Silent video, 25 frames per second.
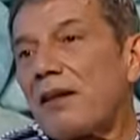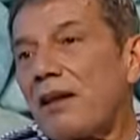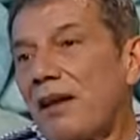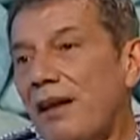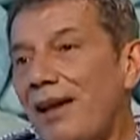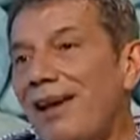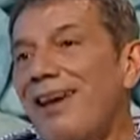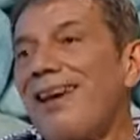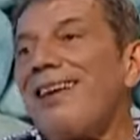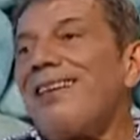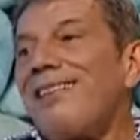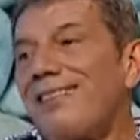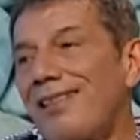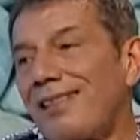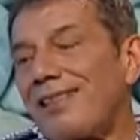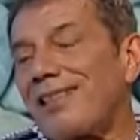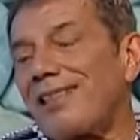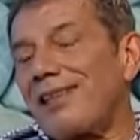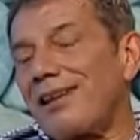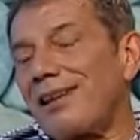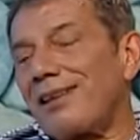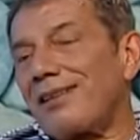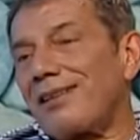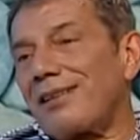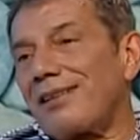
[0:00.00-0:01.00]

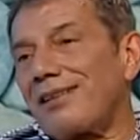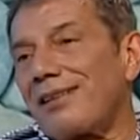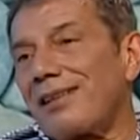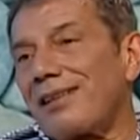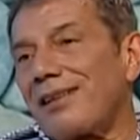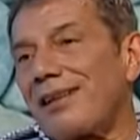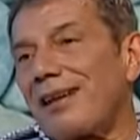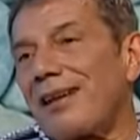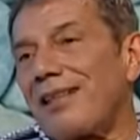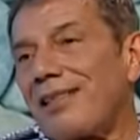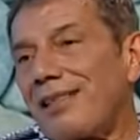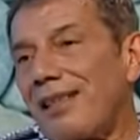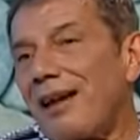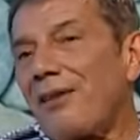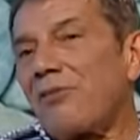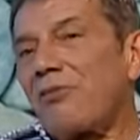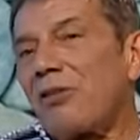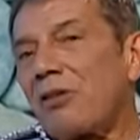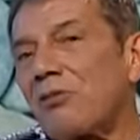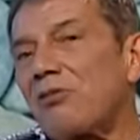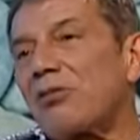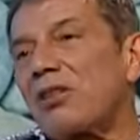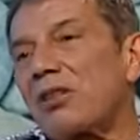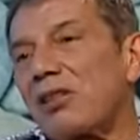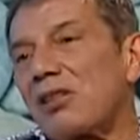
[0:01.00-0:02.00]
anything. And that's
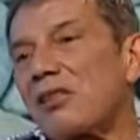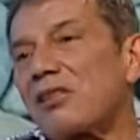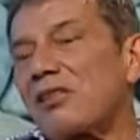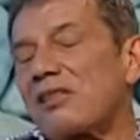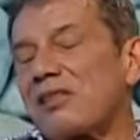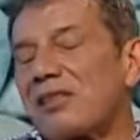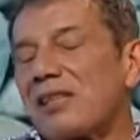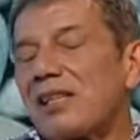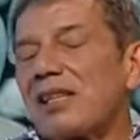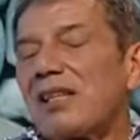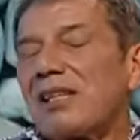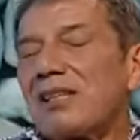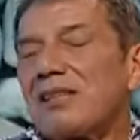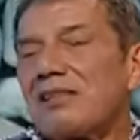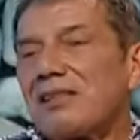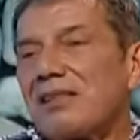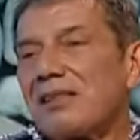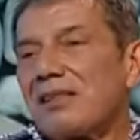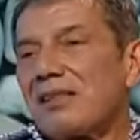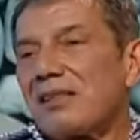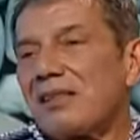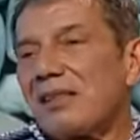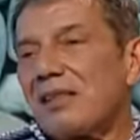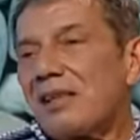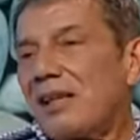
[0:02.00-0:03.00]
what Wilkerson did.
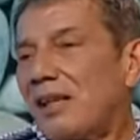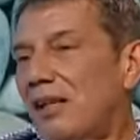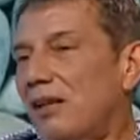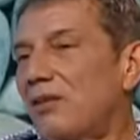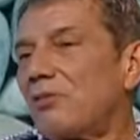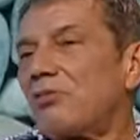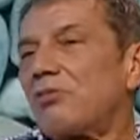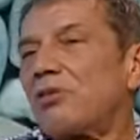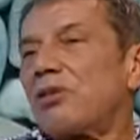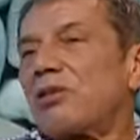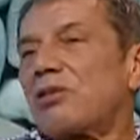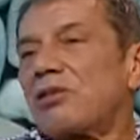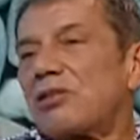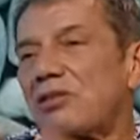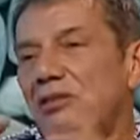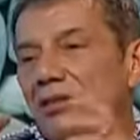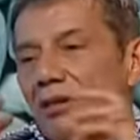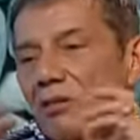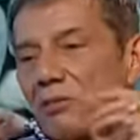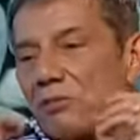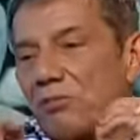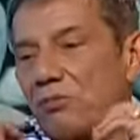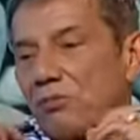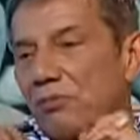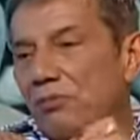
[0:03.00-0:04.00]
Mm. He was
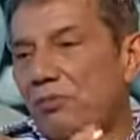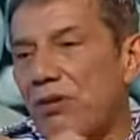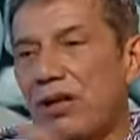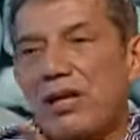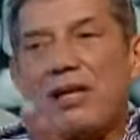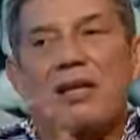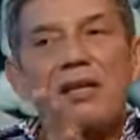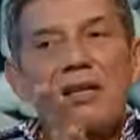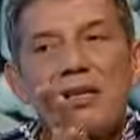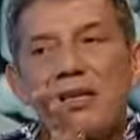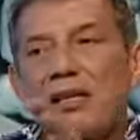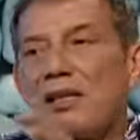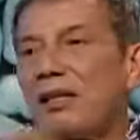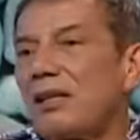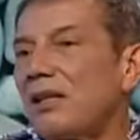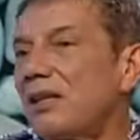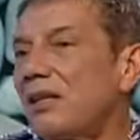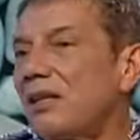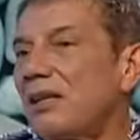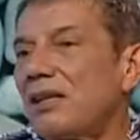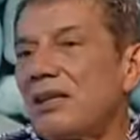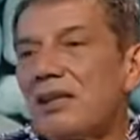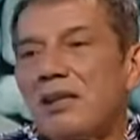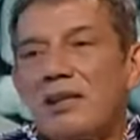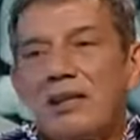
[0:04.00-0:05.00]
completely
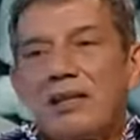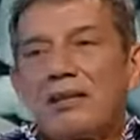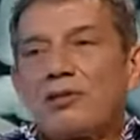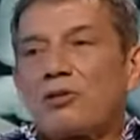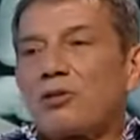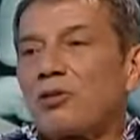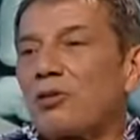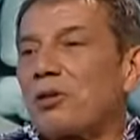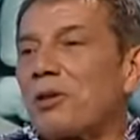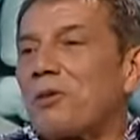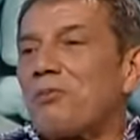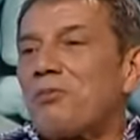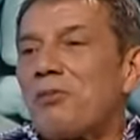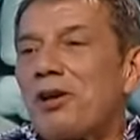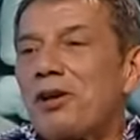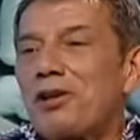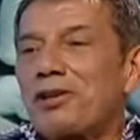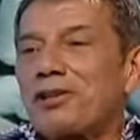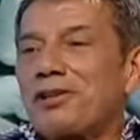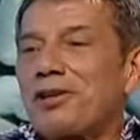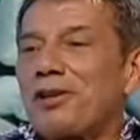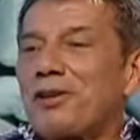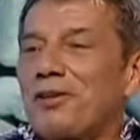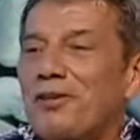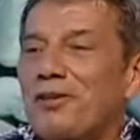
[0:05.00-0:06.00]
into the mercy of